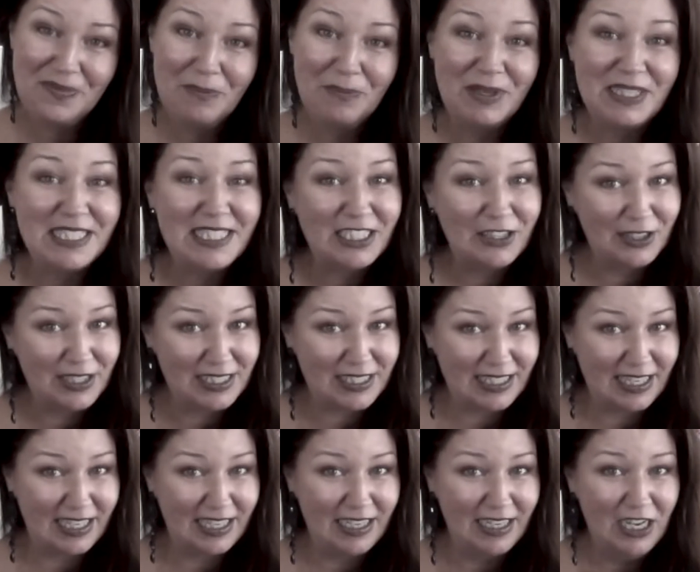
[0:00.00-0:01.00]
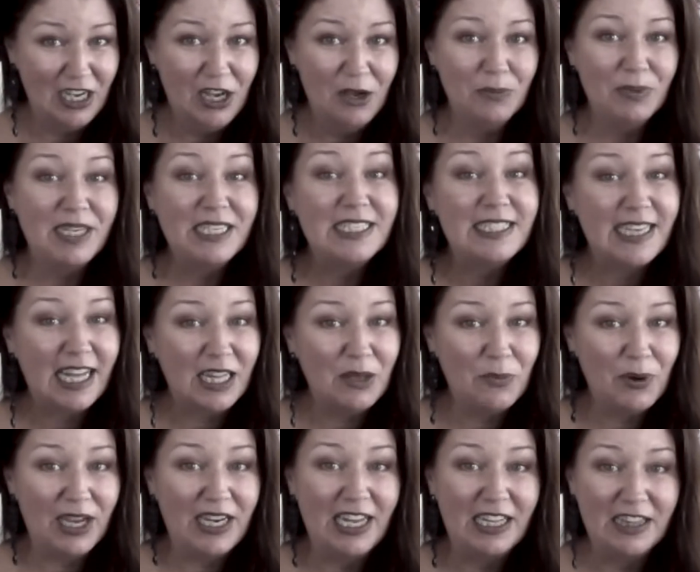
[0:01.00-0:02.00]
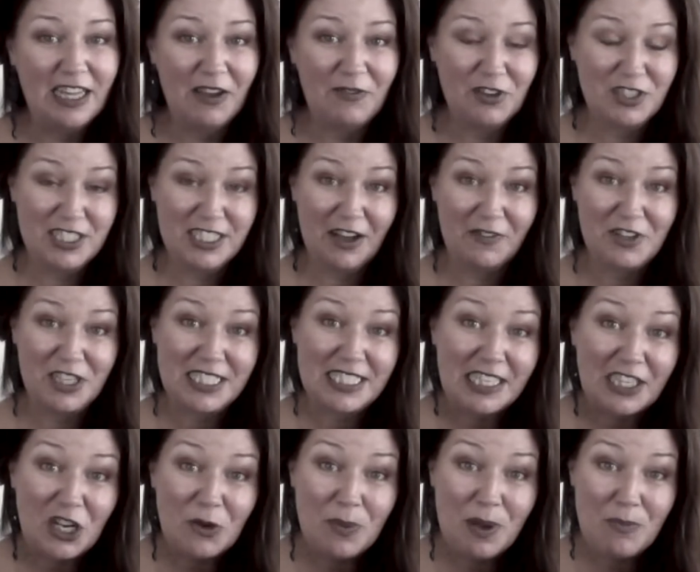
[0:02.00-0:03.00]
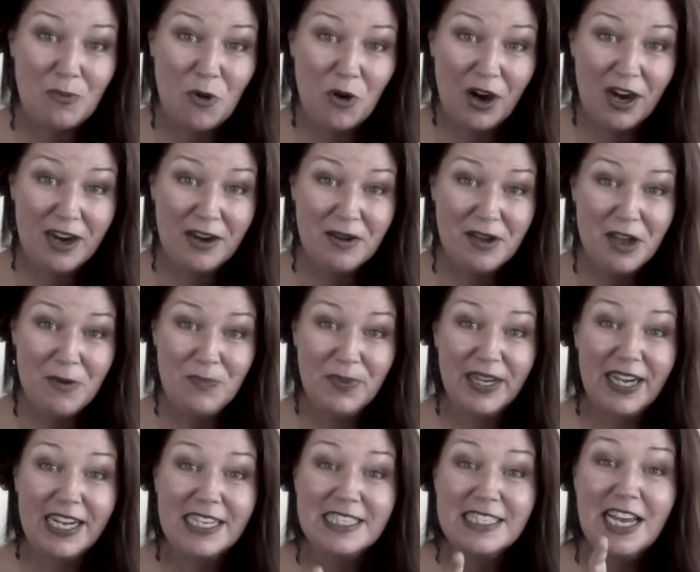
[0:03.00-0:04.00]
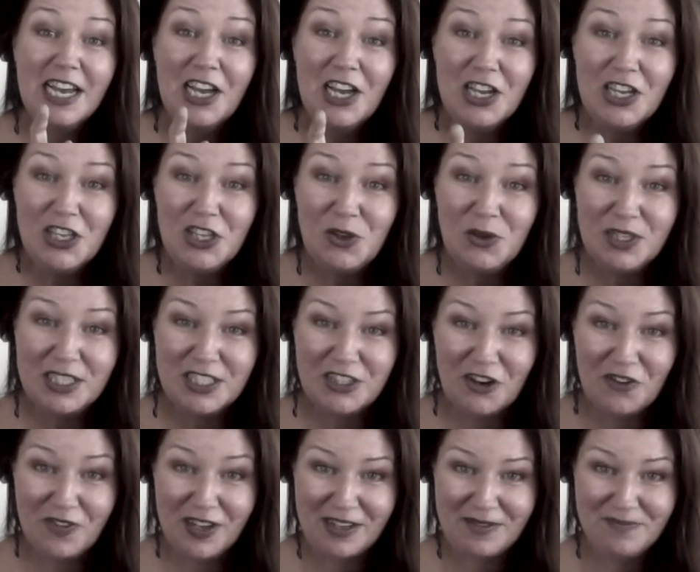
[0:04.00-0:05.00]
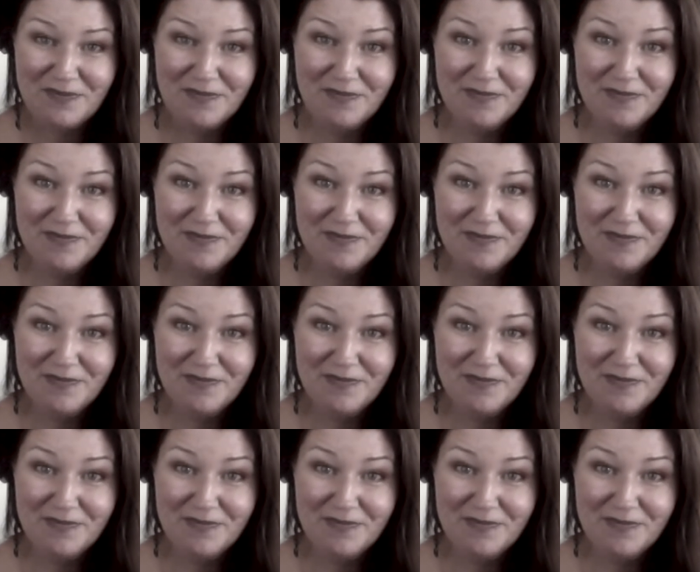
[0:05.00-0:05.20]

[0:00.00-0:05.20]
But seriously, please celebrate and love yourself just a little bit more because you deserve it.